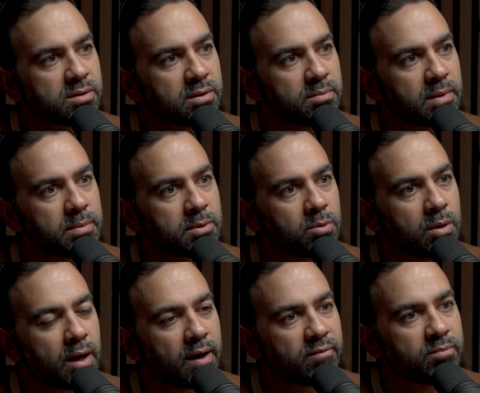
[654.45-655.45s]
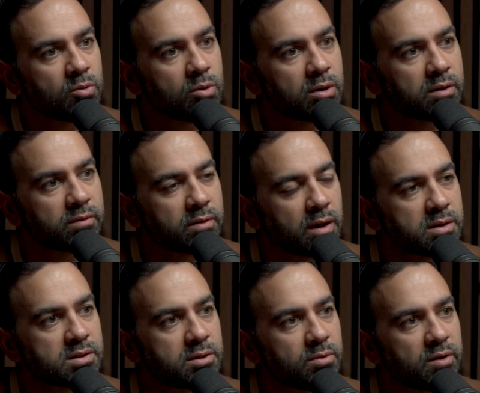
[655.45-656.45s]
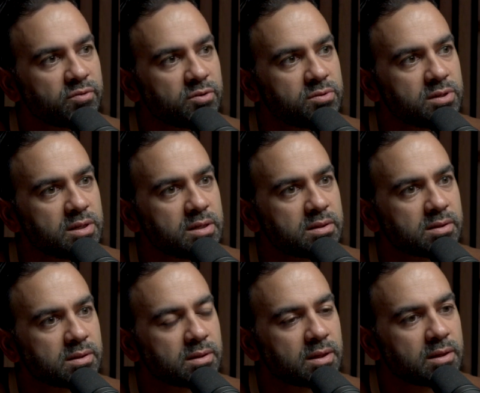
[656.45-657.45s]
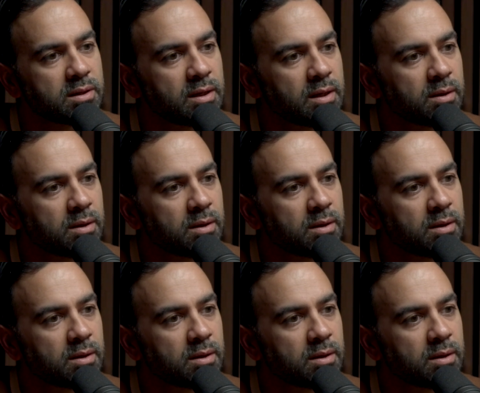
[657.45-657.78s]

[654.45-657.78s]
and then maybe we'll have more of Hazara refugees, and then